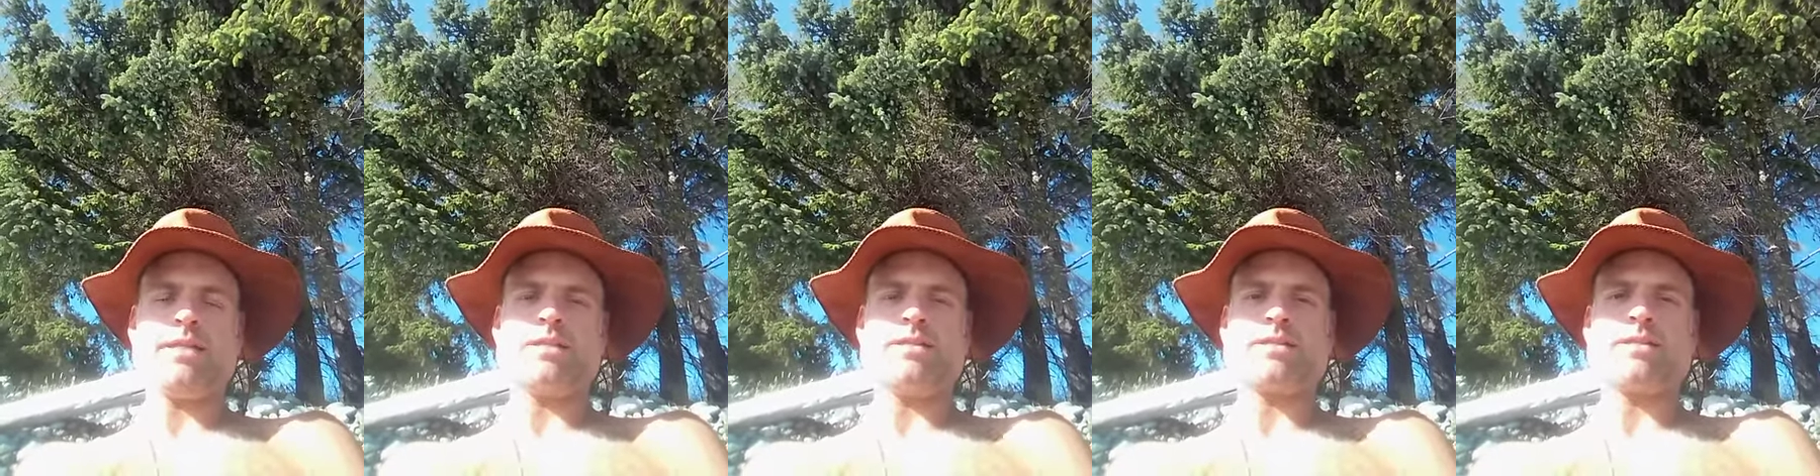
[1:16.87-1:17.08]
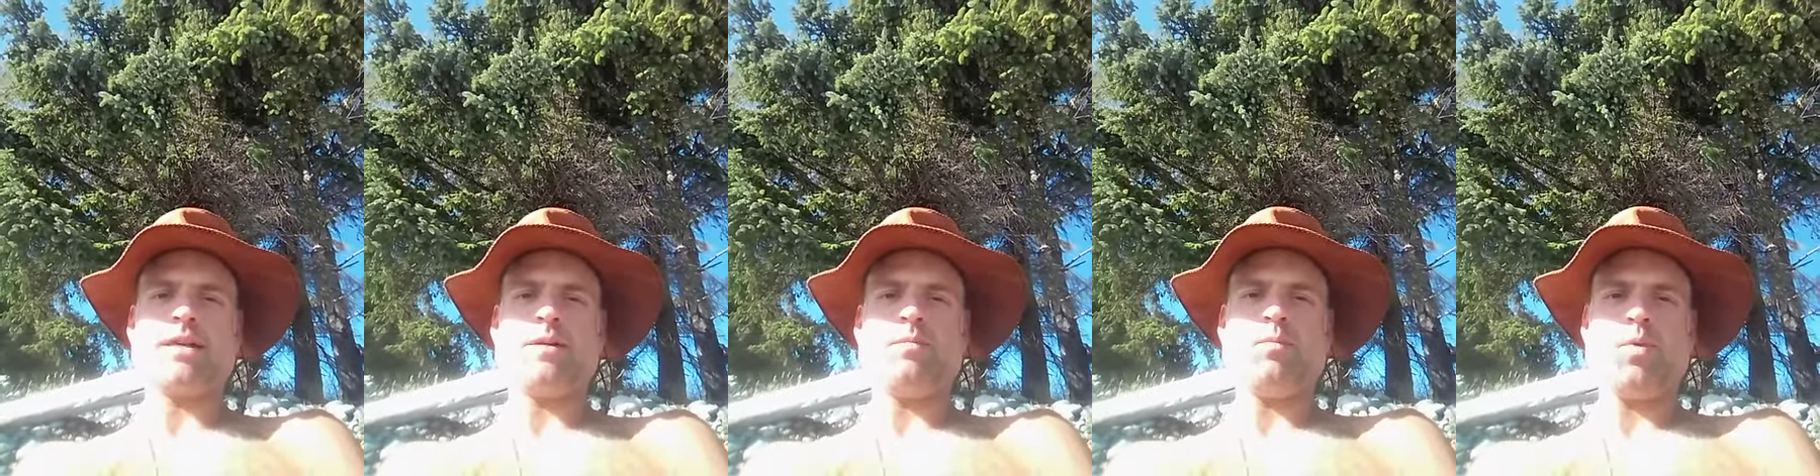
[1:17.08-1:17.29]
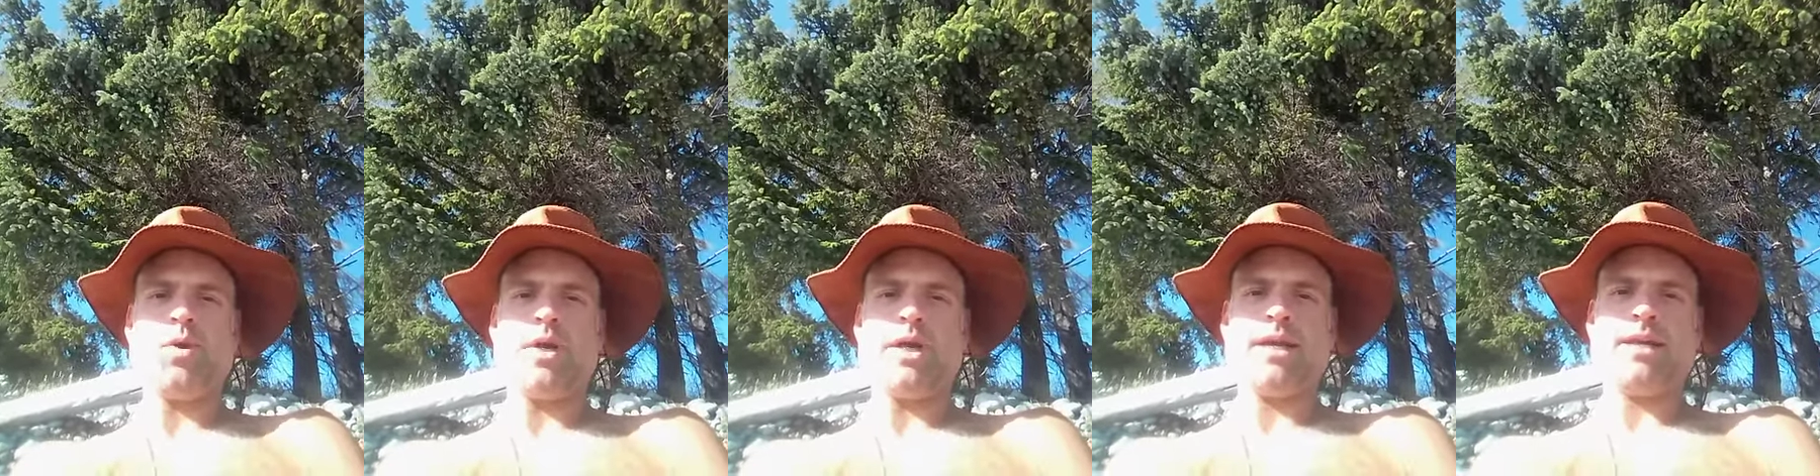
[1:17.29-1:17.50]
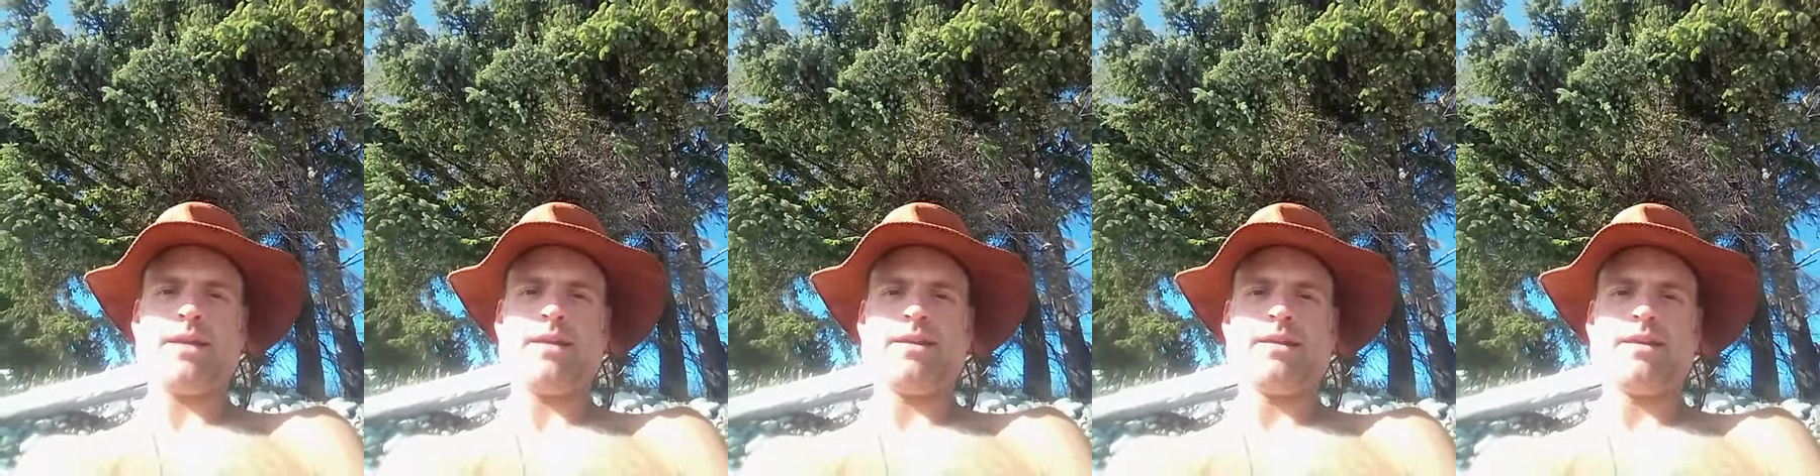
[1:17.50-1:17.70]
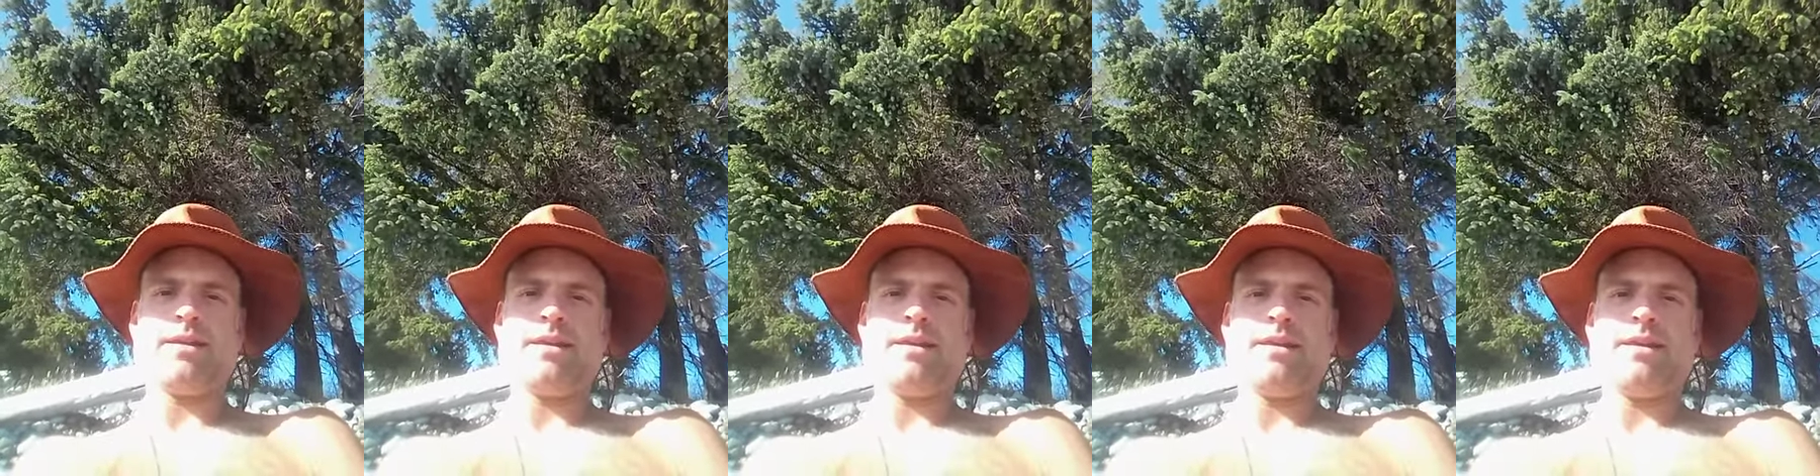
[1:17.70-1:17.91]
in some way.
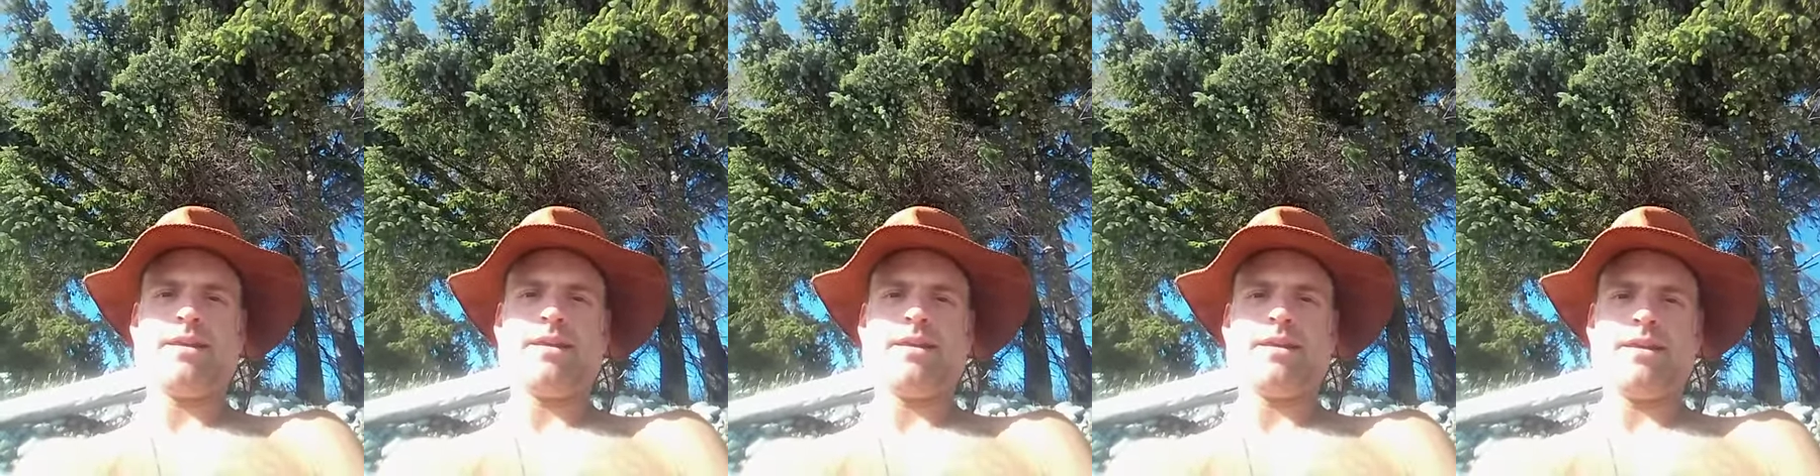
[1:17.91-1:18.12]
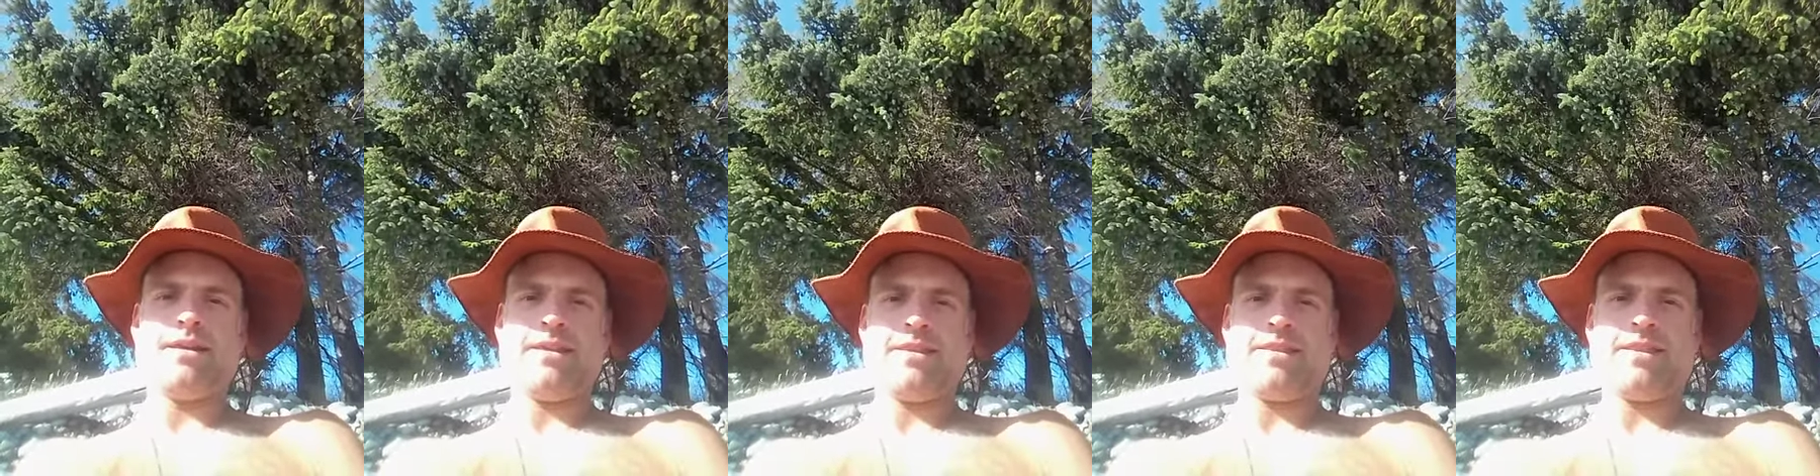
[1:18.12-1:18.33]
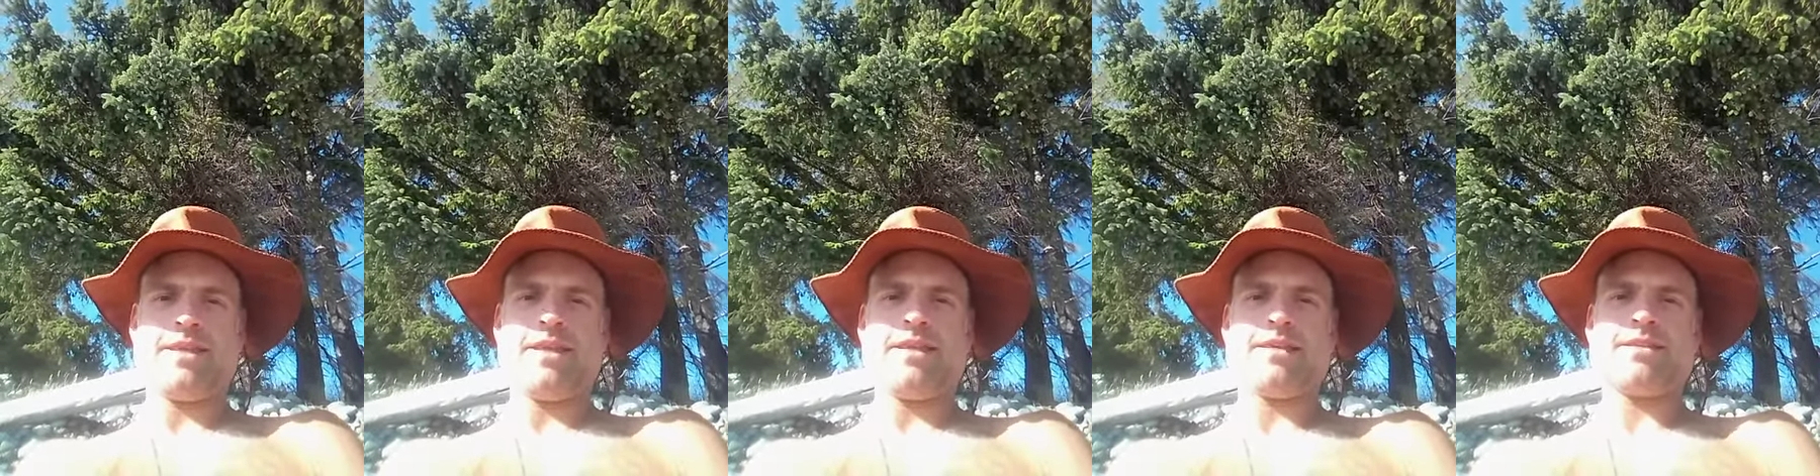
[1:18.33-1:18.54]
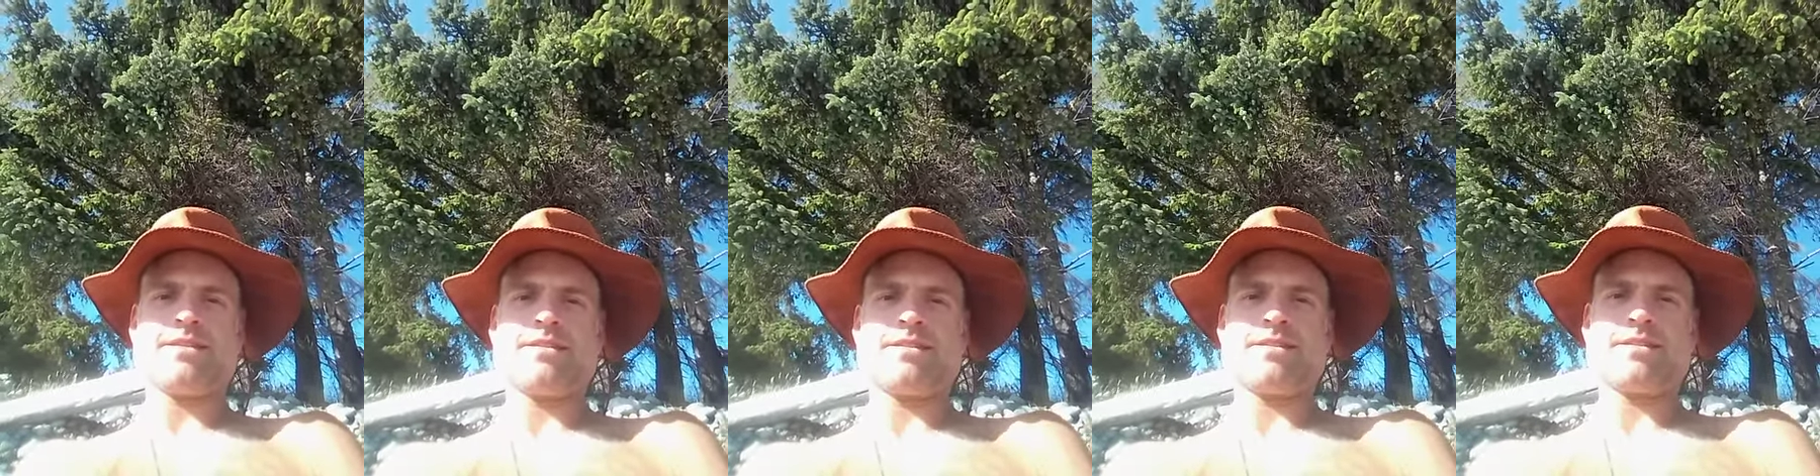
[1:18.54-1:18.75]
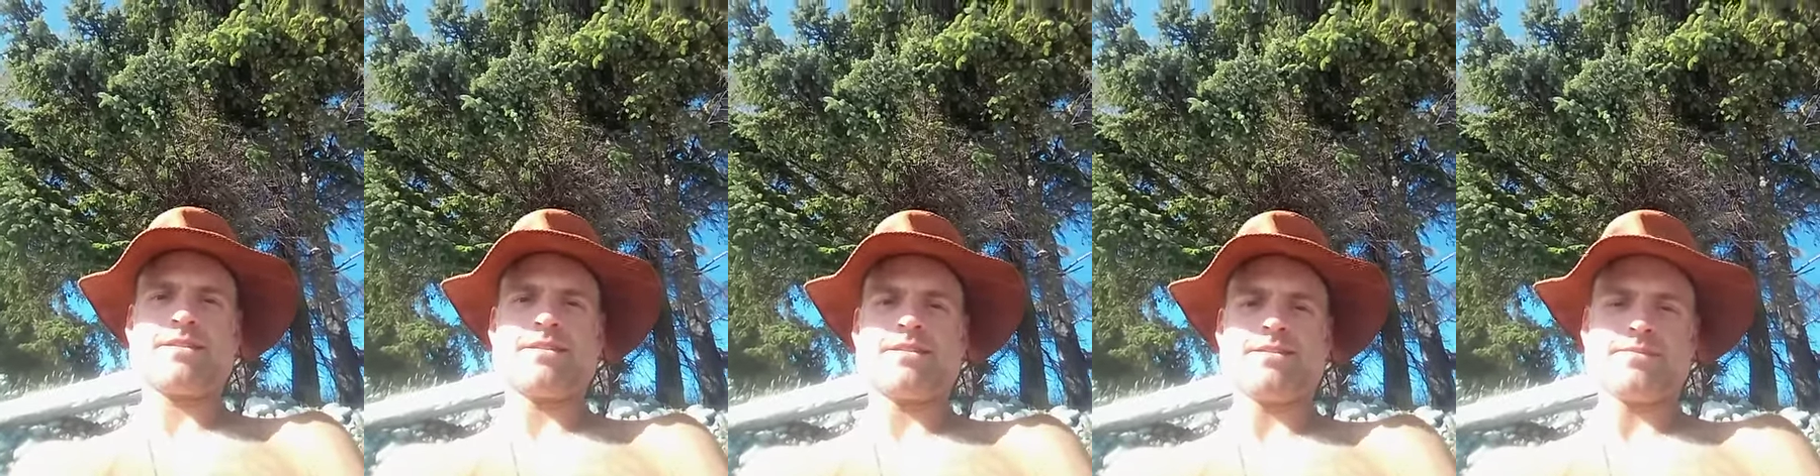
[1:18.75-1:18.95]

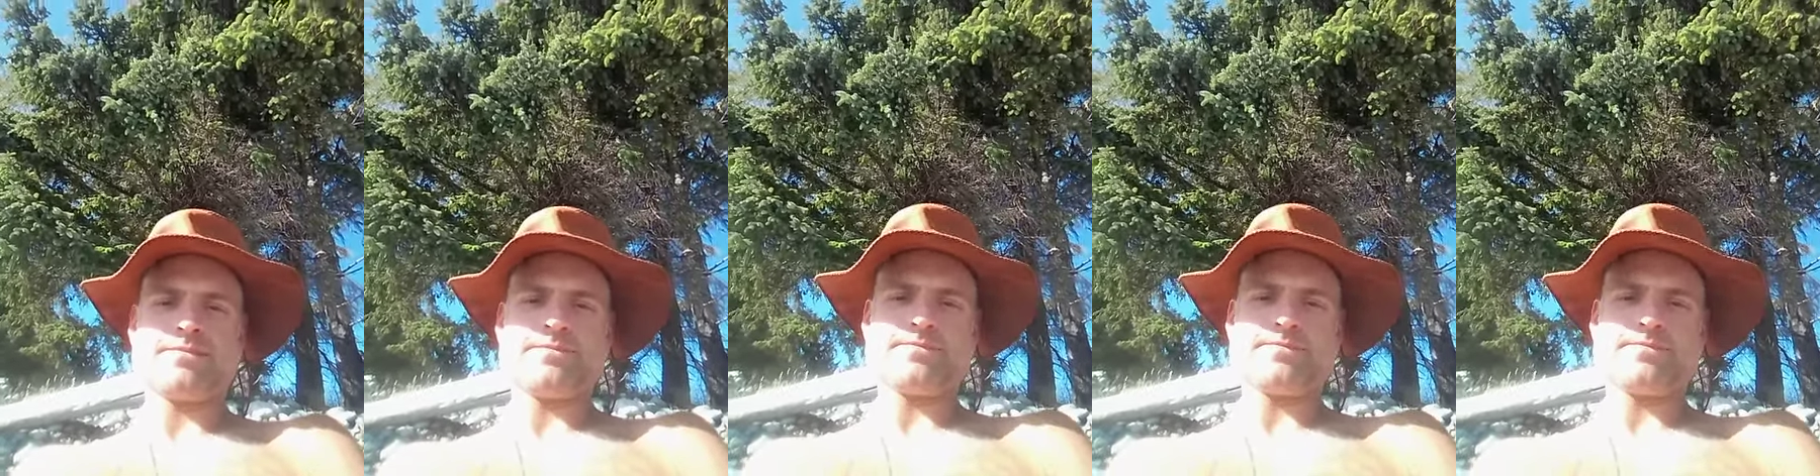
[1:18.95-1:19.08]
Thanks.